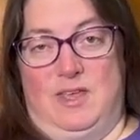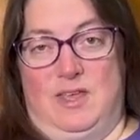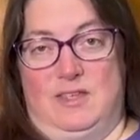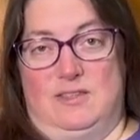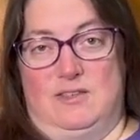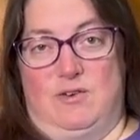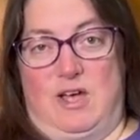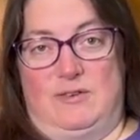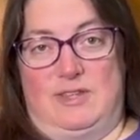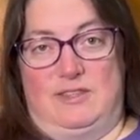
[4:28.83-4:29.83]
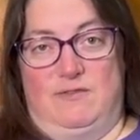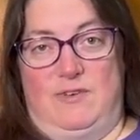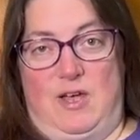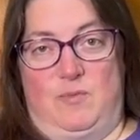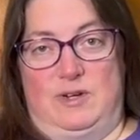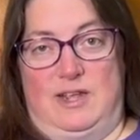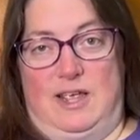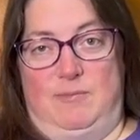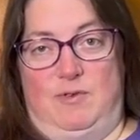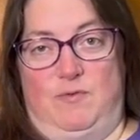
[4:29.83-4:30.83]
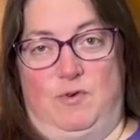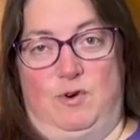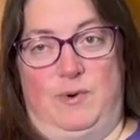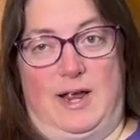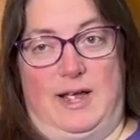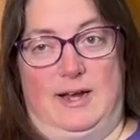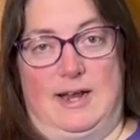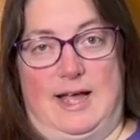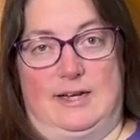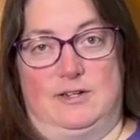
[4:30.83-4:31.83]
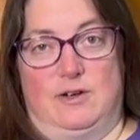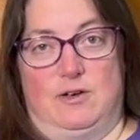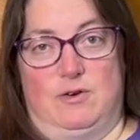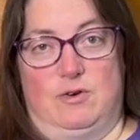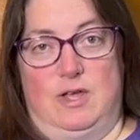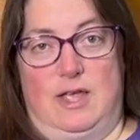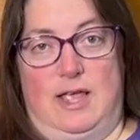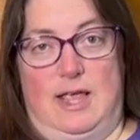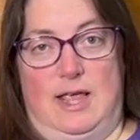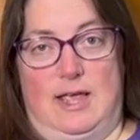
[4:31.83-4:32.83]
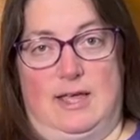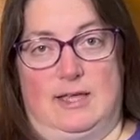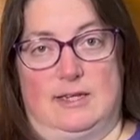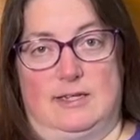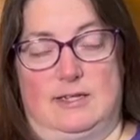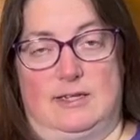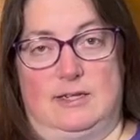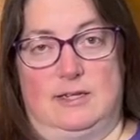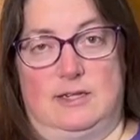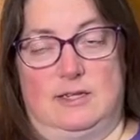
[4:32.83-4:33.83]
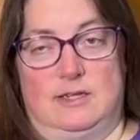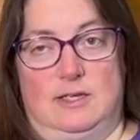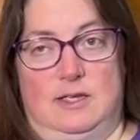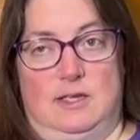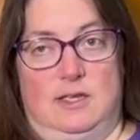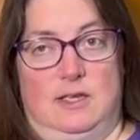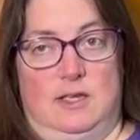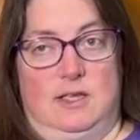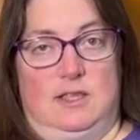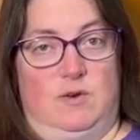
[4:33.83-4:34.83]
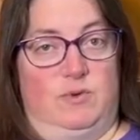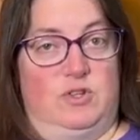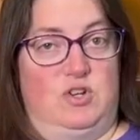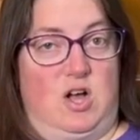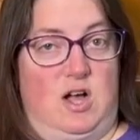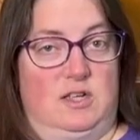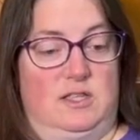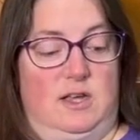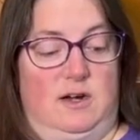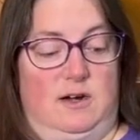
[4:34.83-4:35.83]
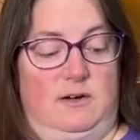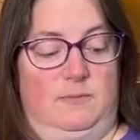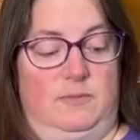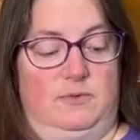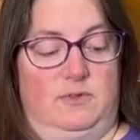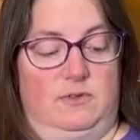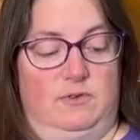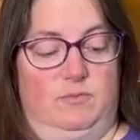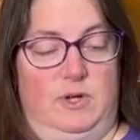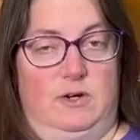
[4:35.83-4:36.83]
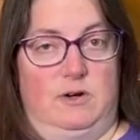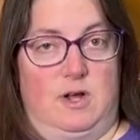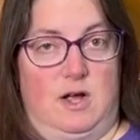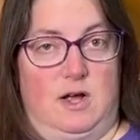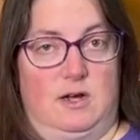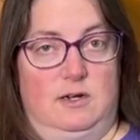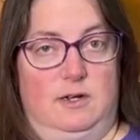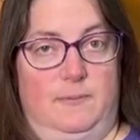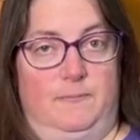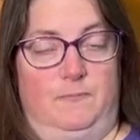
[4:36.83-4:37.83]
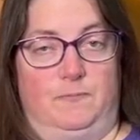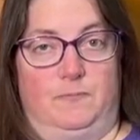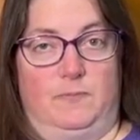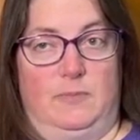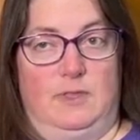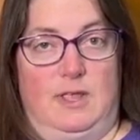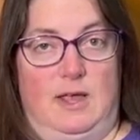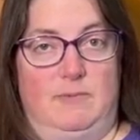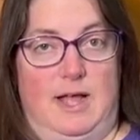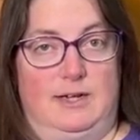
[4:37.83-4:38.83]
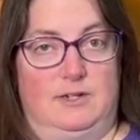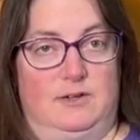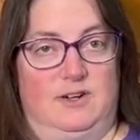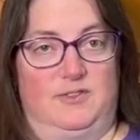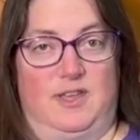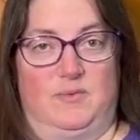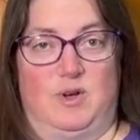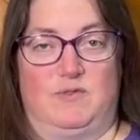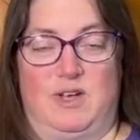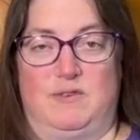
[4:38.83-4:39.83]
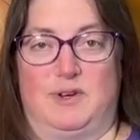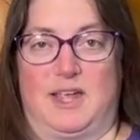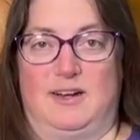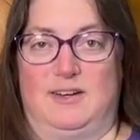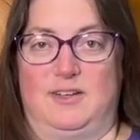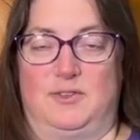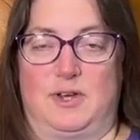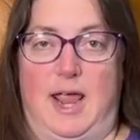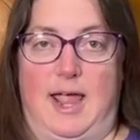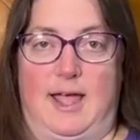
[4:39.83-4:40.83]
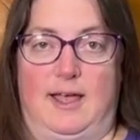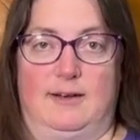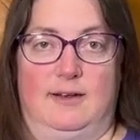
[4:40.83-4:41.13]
So I was at the vet one day before we had Nacho, and there was a dog there. It was a little wiener dog named Nacho. And I thought, well, if I ever get another cat,